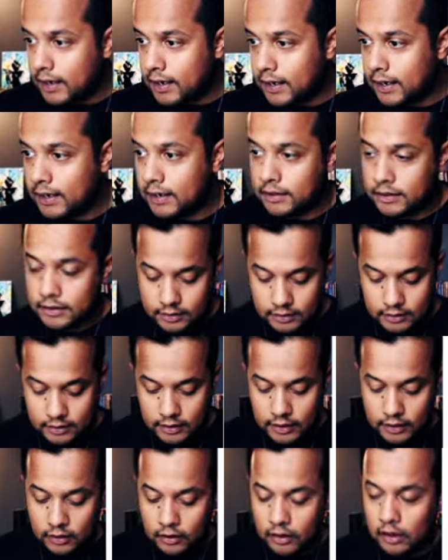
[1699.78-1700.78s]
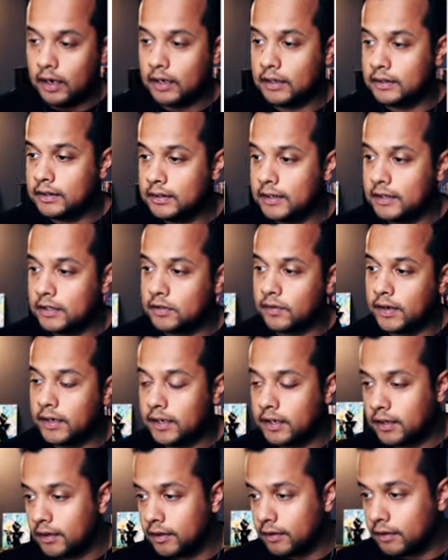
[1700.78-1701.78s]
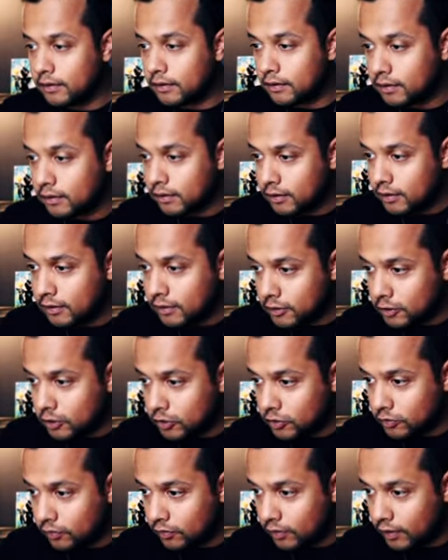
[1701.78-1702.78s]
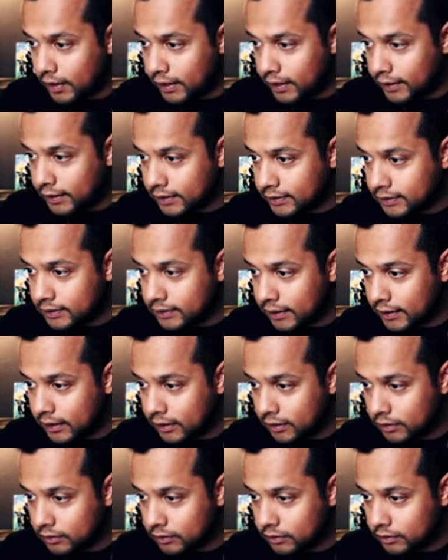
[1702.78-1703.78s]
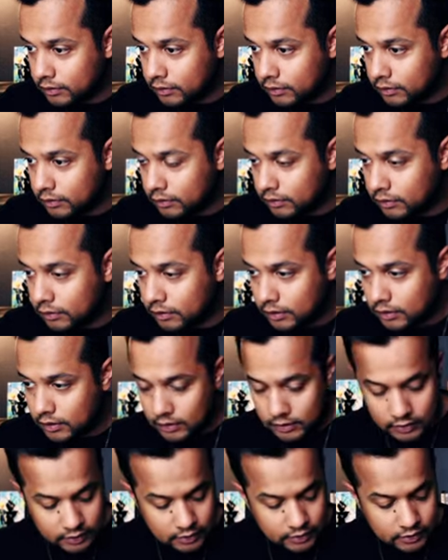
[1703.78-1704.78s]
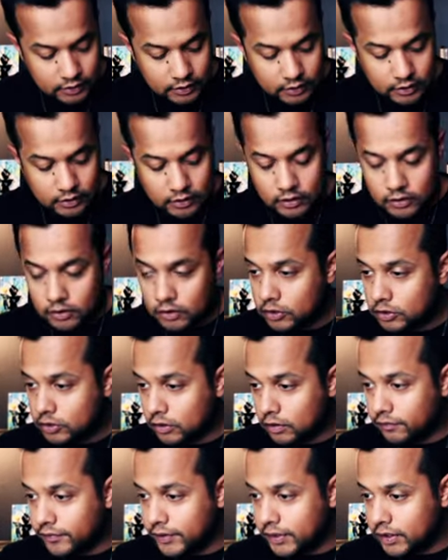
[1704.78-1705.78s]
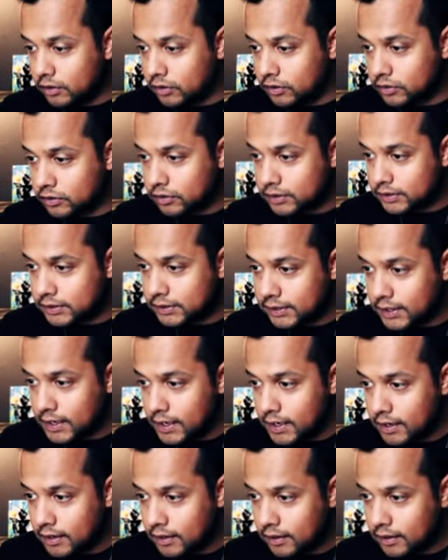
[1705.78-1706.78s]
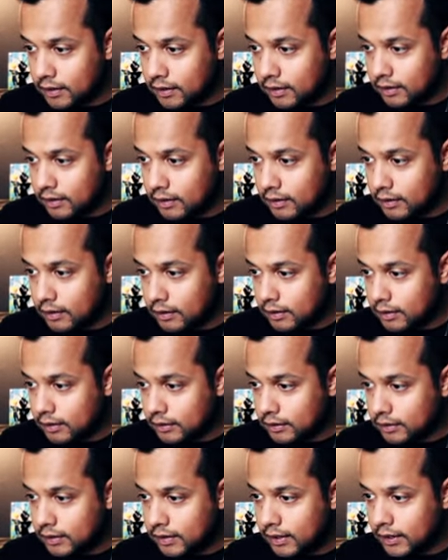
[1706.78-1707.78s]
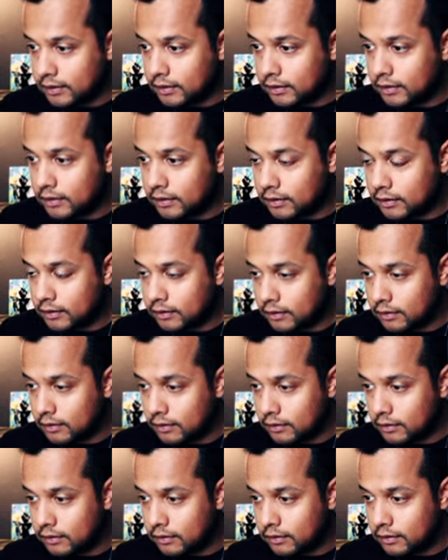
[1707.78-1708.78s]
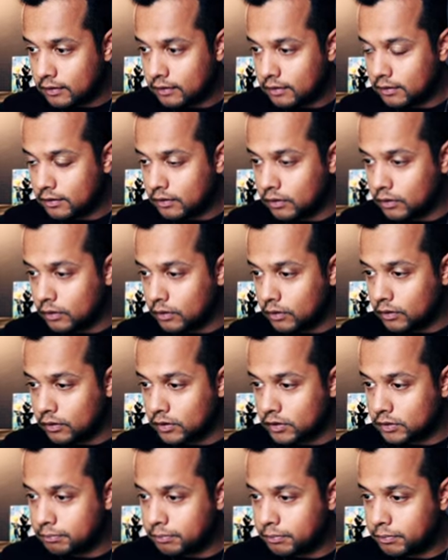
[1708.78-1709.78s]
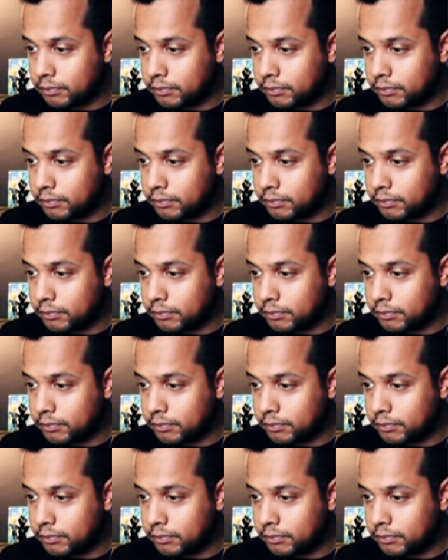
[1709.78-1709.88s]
and unlock this right here, drag it down, Control V, Control C, take the logos,